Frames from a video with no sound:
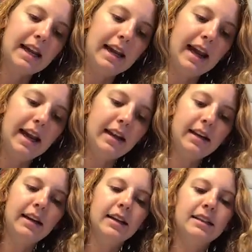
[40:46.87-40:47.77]
8,
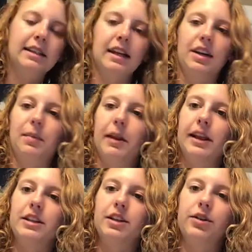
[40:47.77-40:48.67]
6
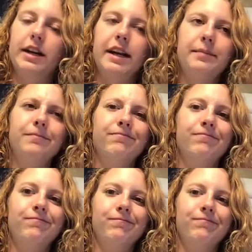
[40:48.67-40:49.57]
plus 3.
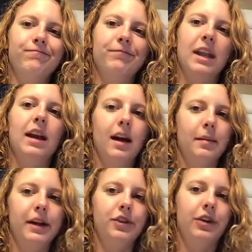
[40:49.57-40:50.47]
I'm
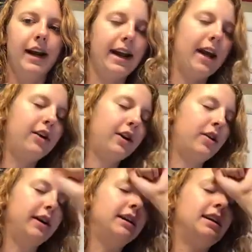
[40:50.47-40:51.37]
going to try counting
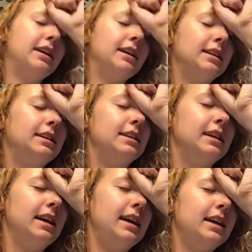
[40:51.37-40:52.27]
on.
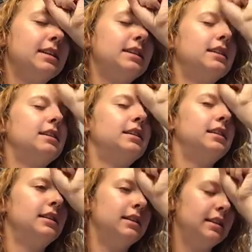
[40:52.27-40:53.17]
6,
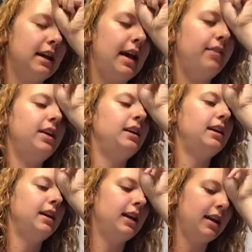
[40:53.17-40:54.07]
7,
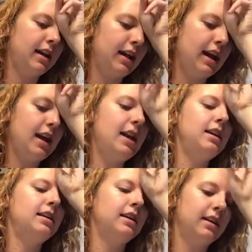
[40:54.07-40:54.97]

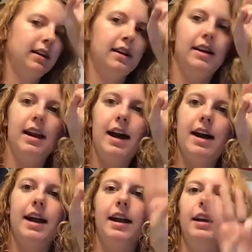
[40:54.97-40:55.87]
8,
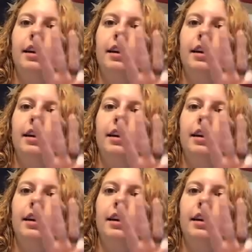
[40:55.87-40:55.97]
9.